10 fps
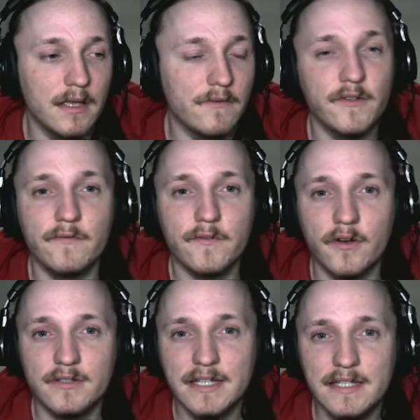If you've
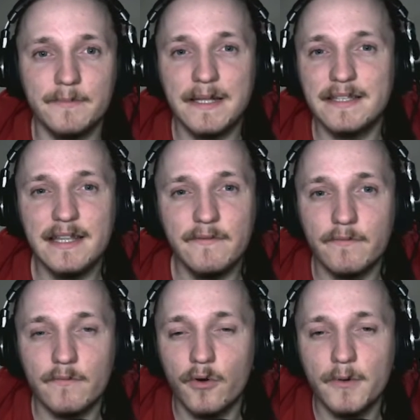got a decent PC,
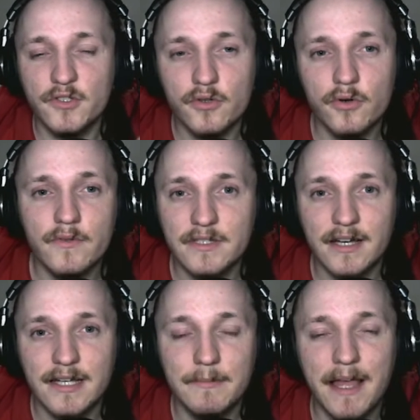almost all the
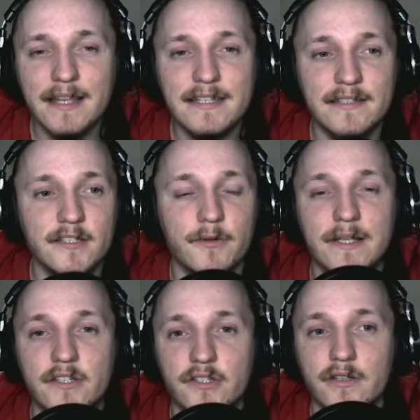time, any
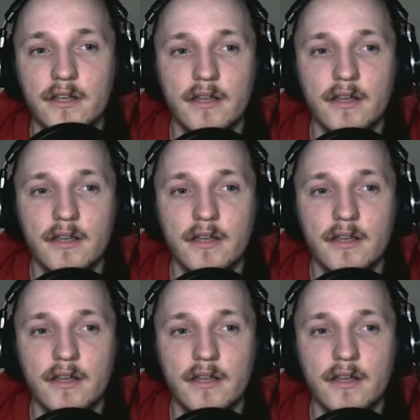situation,